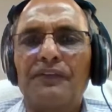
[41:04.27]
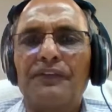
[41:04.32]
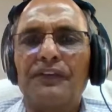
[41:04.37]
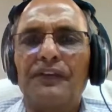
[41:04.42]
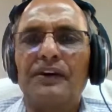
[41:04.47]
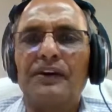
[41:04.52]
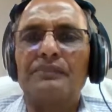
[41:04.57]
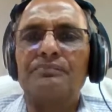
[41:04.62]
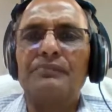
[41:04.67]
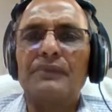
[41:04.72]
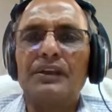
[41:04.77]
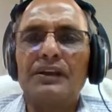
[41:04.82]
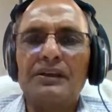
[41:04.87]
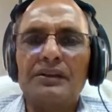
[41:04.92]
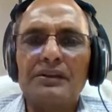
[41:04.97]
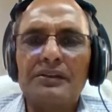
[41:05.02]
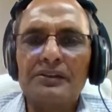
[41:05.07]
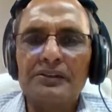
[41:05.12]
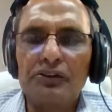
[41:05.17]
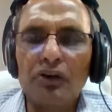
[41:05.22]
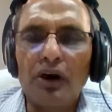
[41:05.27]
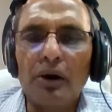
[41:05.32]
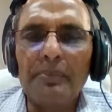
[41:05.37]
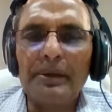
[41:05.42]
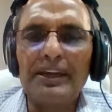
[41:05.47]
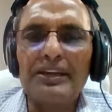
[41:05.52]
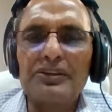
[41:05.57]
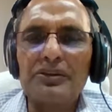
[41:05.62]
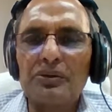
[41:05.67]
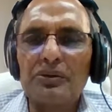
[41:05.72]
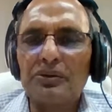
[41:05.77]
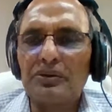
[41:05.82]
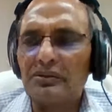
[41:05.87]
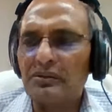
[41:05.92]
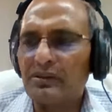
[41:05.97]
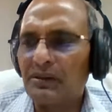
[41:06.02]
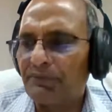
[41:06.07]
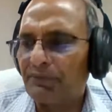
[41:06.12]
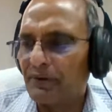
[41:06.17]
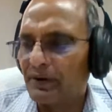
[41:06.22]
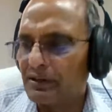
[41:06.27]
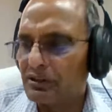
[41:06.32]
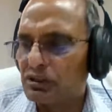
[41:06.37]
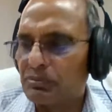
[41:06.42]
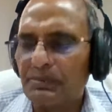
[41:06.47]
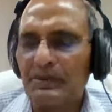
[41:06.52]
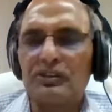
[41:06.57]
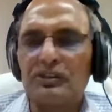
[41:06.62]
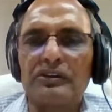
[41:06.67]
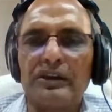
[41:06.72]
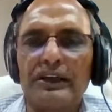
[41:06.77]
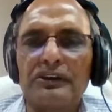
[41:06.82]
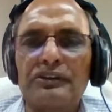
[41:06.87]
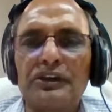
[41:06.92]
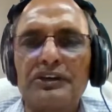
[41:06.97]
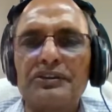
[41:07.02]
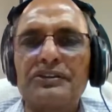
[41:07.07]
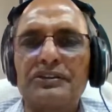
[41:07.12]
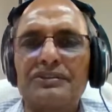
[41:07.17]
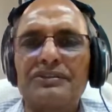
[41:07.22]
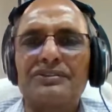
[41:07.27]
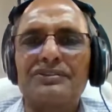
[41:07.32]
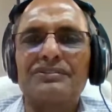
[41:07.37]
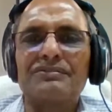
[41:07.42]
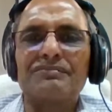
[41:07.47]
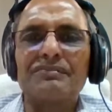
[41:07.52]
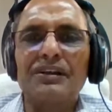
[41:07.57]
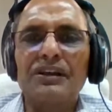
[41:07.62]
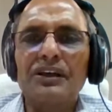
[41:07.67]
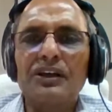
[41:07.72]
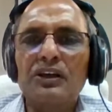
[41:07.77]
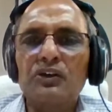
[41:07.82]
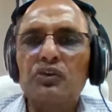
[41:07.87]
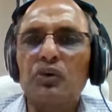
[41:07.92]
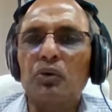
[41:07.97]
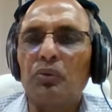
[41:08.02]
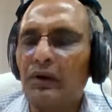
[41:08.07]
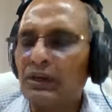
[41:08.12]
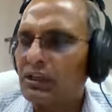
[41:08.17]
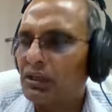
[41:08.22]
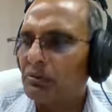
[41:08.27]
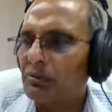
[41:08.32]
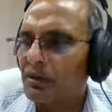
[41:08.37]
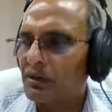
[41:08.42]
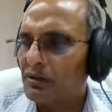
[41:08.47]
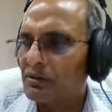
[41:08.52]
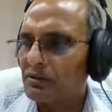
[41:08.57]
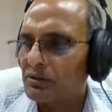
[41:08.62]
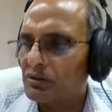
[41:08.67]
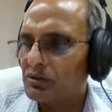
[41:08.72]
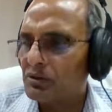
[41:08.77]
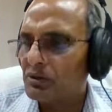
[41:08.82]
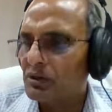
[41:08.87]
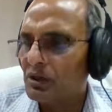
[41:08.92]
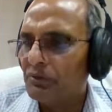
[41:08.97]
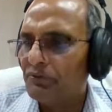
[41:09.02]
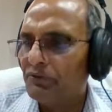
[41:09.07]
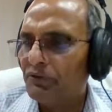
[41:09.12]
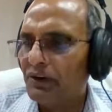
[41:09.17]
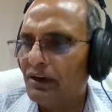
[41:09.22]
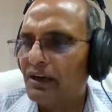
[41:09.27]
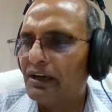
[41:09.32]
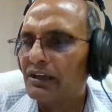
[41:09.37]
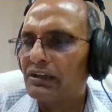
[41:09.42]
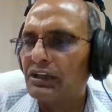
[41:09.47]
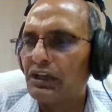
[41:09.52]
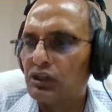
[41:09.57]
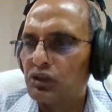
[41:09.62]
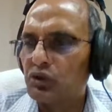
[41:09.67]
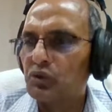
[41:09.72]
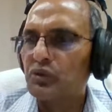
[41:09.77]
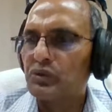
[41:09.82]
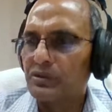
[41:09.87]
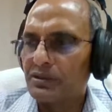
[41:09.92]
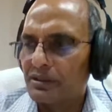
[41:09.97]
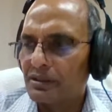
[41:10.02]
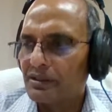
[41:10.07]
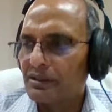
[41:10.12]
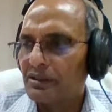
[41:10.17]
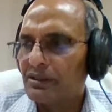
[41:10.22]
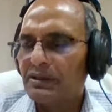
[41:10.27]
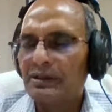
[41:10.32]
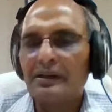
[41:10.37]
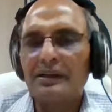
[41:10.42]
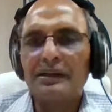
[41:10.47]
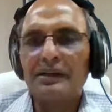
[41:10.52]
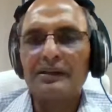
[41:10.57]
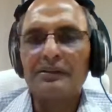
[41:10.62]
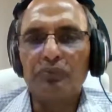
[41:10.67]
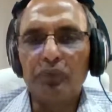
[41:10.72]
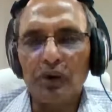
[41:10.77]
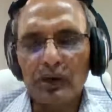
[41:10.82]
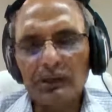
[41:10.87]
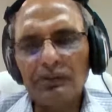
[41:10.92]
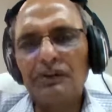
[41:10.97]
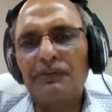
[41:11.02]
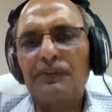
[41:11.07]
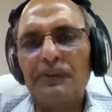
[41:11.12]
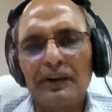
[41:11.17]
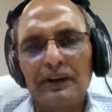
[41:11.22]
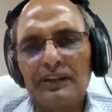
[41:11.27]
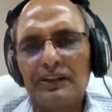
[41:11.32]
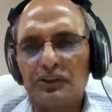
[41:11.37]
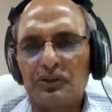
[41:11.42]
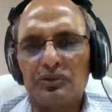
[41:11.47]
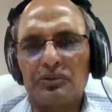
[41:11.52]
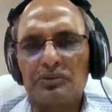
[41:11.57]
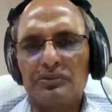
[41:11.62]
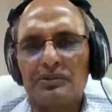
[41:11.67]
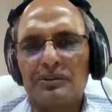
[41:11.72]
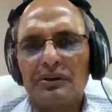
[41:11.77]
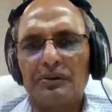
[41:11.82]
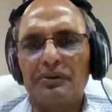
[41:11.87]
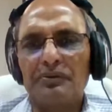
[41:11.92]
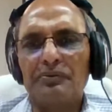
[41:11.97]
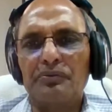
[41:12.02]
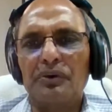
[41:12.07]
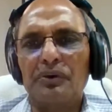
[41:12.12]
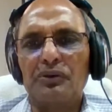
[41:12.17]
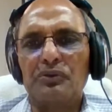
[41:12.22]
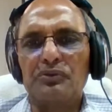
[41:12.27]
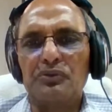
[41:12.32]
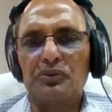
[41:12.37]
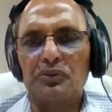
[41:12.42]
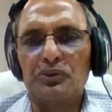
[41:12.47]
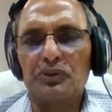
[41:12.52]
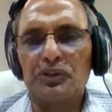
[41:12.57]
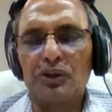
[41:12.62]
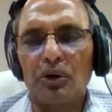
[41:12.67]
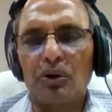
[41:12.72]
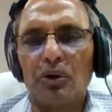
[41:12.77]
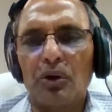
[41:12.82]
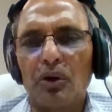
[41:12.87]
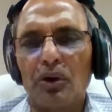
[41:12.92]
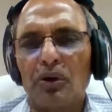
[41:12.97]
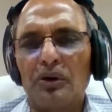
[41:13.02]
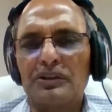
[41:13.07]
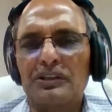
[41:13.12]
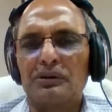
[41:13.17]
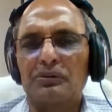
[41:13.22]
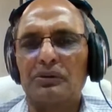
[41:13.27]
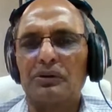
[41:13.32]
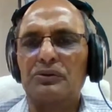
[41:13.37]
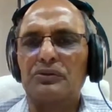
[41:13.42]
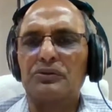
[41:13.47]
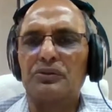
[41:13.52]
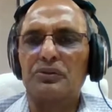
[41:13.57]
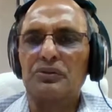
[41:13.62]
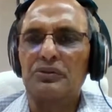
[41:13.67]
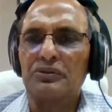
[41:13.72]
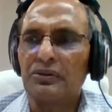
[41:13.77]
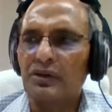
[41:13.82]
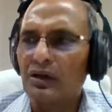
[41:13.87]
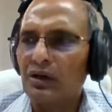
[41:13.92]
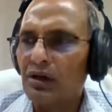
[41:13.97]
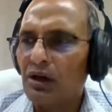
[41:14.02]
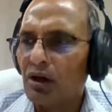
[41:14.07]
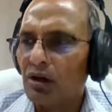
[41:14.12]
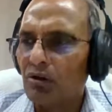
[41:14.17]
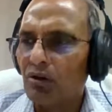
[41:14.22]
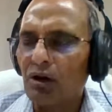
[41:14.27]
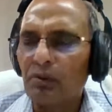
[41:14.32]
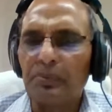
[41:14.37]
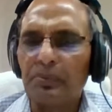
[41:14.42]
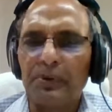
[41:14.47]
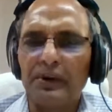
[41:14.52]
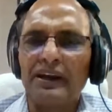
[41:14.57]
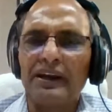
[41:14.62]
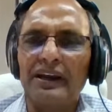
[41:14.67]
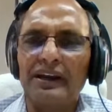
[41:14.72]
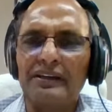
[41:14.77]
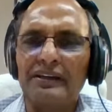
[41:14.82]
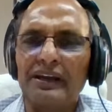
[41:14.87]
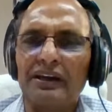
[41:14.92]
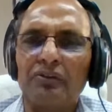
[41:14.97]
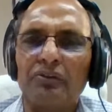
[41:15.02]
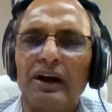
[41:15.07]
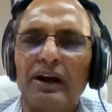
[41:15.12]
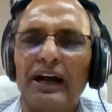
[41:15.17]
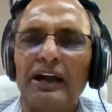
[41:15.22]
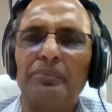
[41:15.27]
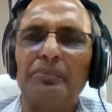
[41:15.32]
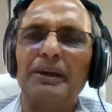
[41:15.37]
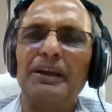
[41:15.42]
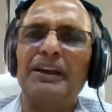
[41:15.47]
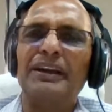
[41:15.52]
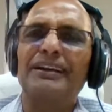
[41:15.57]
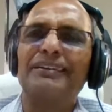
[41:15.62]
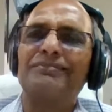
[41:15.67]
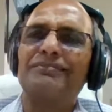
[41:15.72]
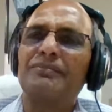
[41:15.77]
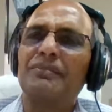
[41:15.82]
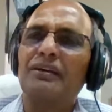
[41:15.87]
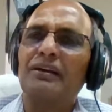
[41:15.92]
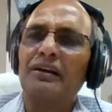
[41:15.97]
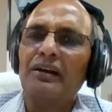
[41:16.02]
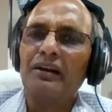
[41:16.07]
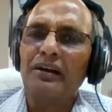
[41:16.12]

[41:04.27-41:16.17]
of domains, different specializations. So whatever field they choose, they want to choose the court, they want to choose corporate environment,